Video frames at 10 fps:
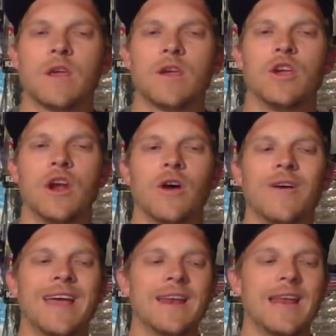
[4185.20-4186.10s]
you know,
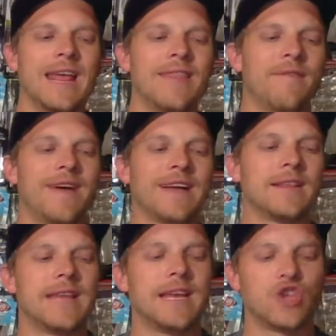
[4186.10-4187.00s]
and and the fact
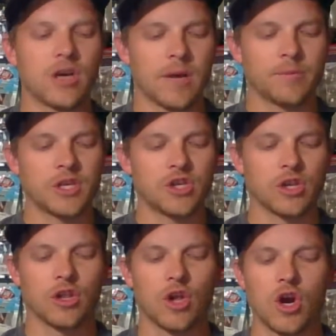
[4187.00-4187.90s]
that they took up such a
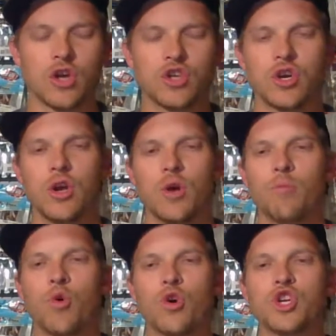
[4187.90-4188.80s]
large
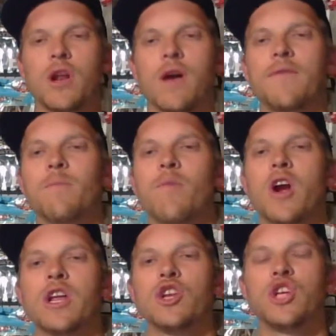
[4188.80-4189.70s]
portion of the
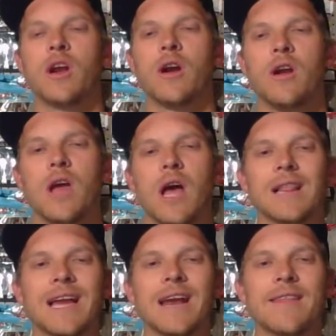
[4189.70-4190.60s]
market share. A
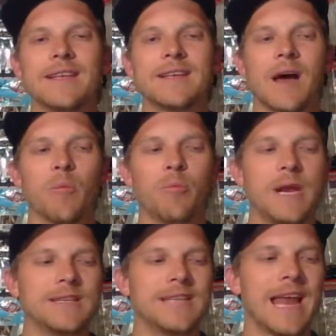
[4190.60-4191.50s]
lot of these
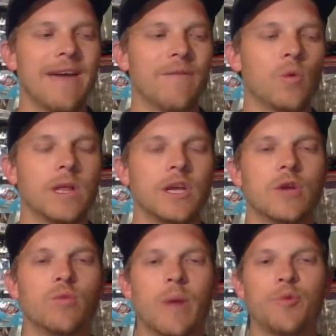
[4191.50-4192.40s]
companies that have a really
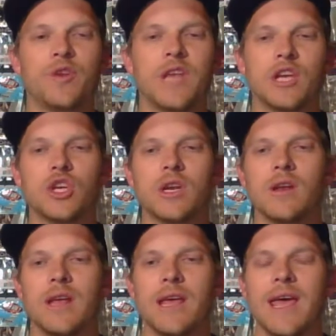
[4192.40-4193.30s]
good reputation
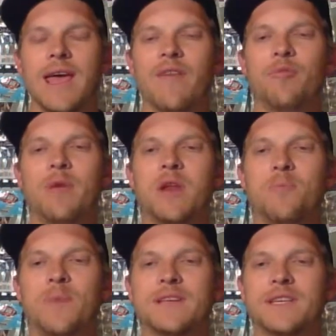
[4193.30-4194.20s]
have been in
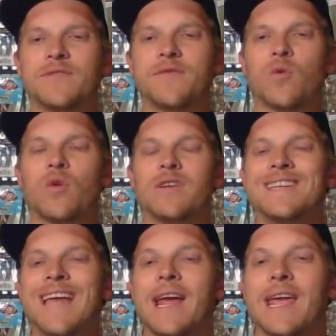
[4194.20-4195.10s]
business for
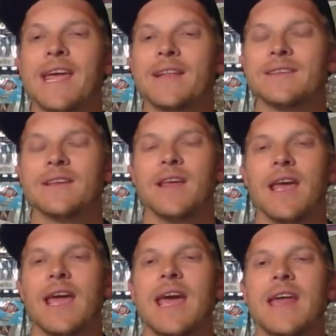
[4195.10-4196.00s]
decades,
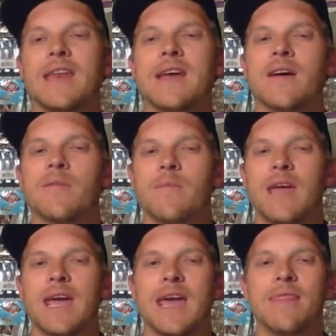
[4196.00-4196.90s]
and um,
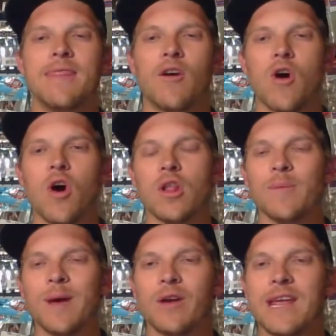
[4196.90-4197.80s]
and they're all
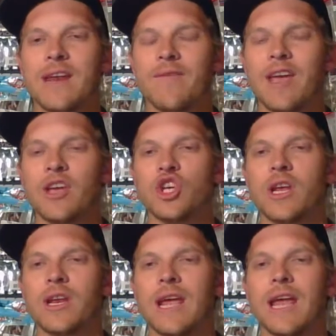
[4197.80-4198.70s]
about
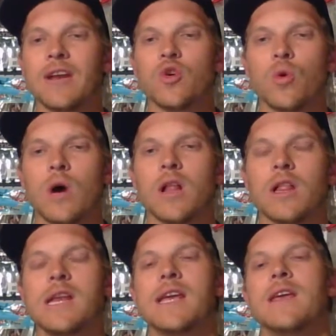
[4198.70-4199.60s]
innovation and
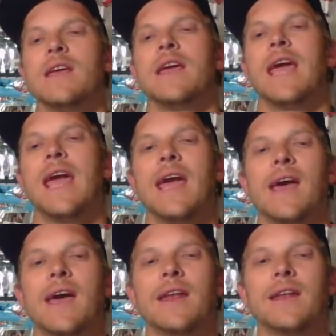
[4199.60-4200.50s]
quality
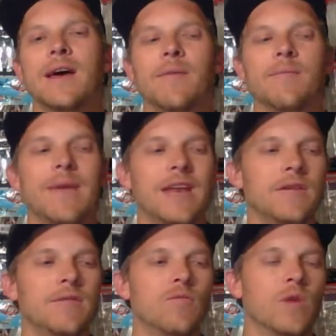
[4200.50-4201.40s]
and um,
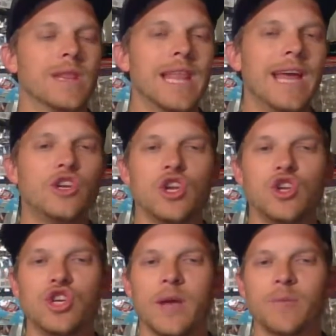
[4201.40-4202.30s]
and
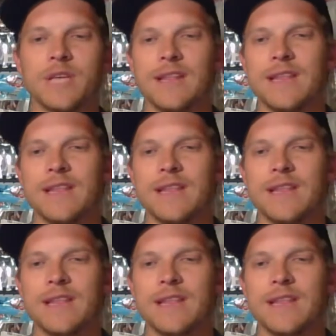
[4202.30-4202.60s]
relationships in